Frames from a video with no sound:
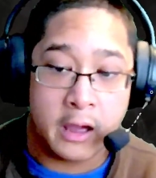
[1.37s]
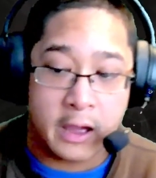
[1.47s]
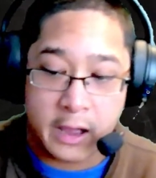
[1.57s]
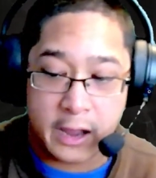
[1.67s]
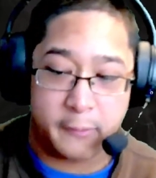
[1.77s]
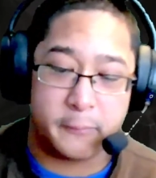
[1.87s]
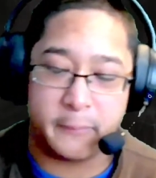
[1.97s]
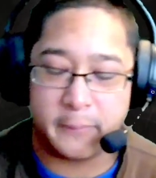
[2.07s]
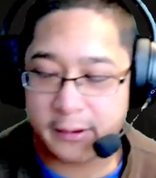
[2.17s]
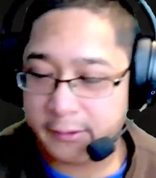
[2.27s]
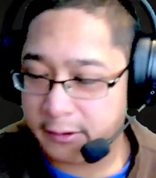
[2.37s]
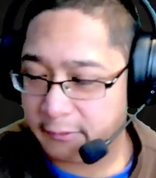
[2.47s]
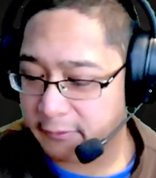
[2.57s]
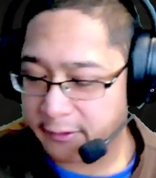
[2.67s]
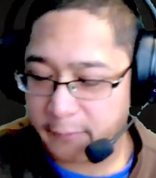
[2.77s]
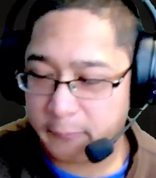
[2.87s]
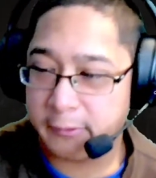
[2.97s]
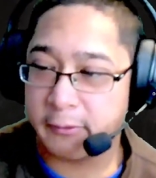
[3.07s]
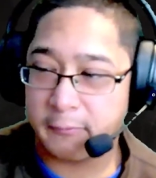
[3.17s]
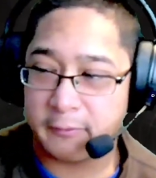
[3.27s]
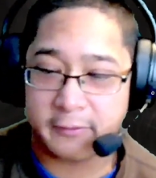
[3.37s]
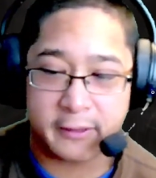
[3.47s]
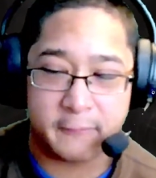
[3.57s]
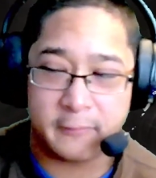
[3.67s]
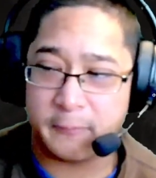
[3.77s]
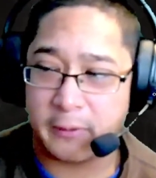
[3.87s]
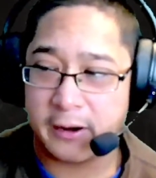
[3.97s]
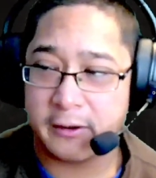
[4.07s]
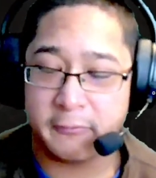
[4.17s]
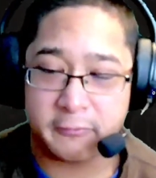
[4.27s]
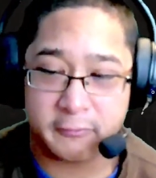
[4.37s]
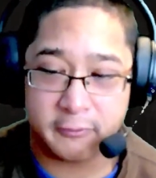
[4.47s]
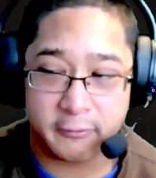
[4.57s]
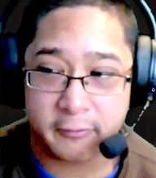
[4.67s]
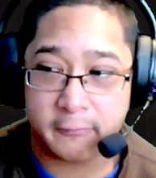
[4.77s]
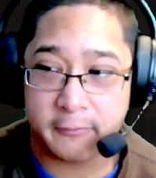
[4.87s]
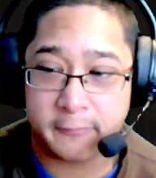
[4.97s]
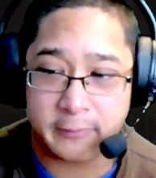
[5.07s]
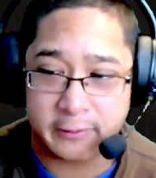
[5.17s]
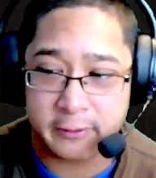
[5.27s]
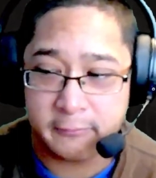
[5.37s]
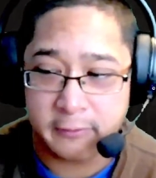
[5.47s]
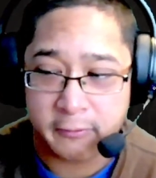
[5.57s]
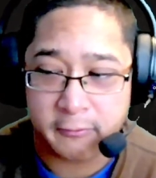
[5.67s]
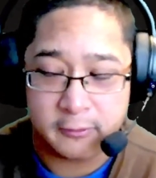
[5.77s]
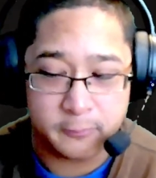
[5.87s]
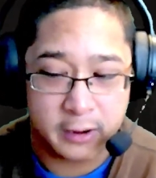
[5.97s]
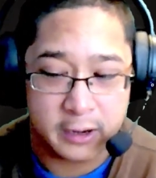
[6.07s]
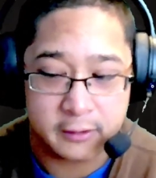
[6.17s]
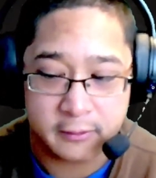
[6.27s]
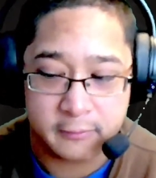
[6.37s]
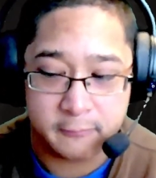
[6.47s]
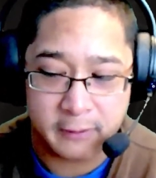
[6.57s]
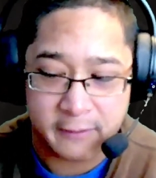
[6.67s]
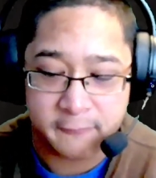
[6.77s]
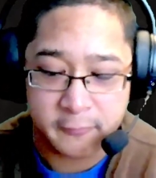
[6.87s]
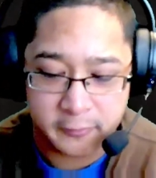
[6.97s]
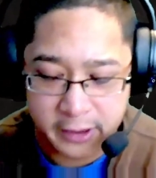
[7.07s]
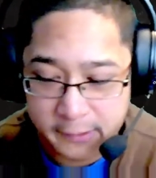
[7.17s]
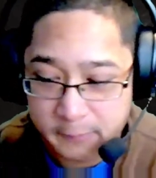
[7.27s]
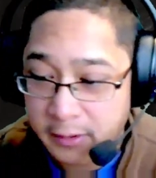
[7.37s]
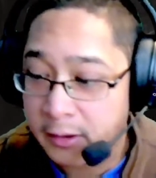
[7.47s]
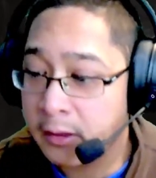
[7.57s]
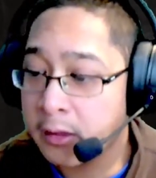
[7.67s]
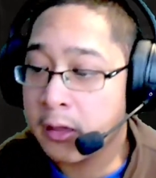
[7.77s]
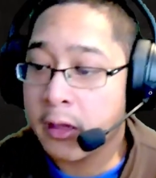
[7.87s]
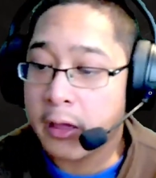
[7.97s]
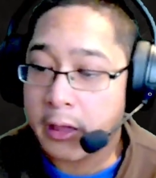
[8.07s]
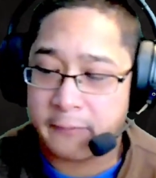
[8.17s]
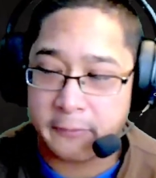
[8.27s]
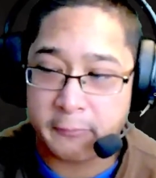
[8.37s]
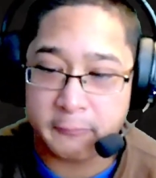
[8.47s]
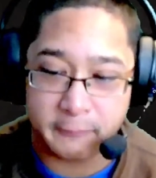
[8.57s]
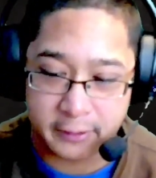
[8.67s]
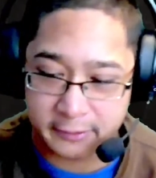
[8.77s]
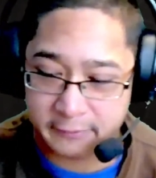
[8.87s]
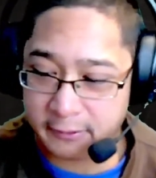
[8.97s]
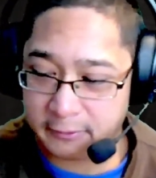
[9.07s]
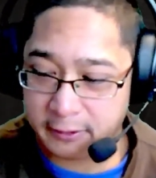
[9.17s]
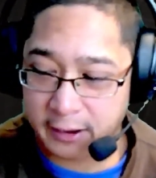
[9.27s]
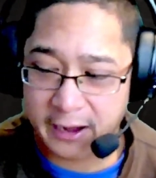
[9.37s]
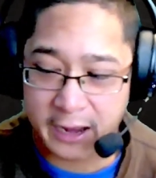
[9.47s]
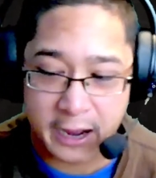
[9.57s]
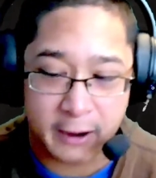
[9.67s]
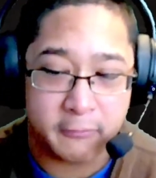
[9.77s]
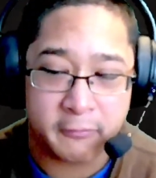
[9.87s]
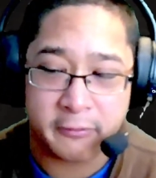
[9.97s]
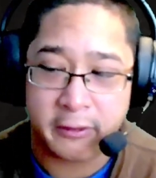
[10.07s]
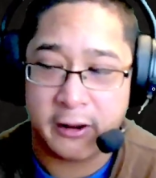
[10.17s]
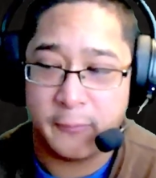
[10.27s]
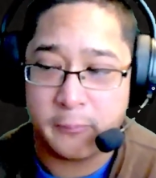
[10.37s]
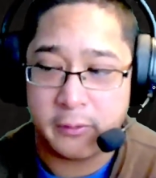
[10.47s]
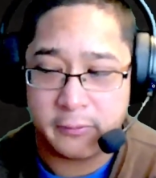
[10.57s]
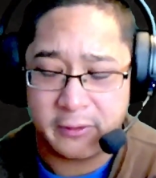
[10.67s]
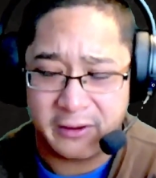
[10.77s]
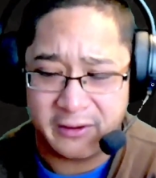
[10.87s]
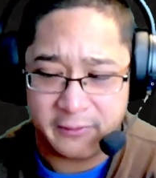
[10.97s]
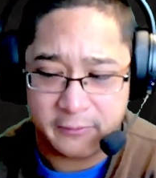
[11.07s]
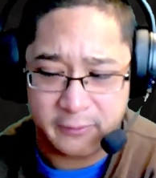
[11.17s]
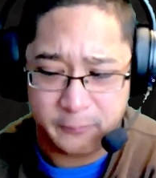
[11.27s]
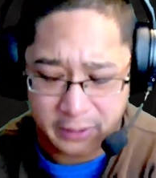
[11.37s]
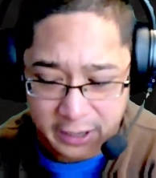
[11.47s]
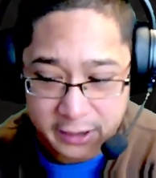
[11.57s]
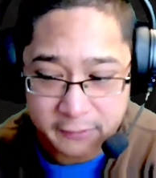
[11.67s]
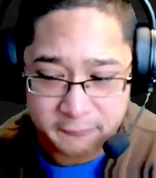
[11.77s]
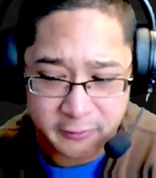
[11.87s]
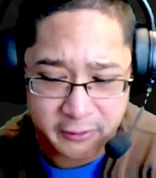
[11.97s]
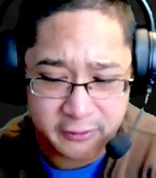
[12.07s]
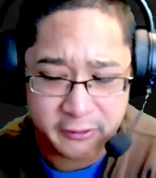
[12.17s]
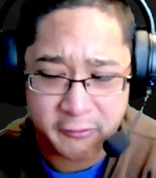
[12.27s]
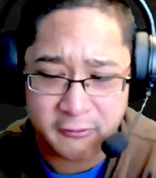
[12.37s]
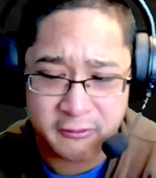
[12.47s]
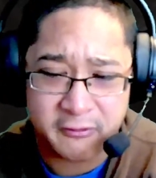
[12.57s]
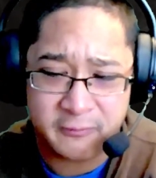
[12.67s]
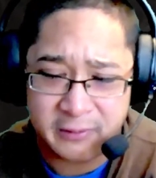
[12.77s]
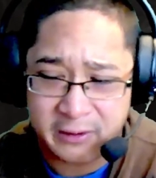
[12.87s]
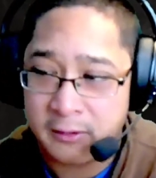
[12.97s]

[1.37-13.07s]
Hi everybody, it's the Game Yuki once again with a brand new tutorial series for a new Discord bot, WaifuGame. In this one, we're going to take a look at how to set up the bot for your Discord server.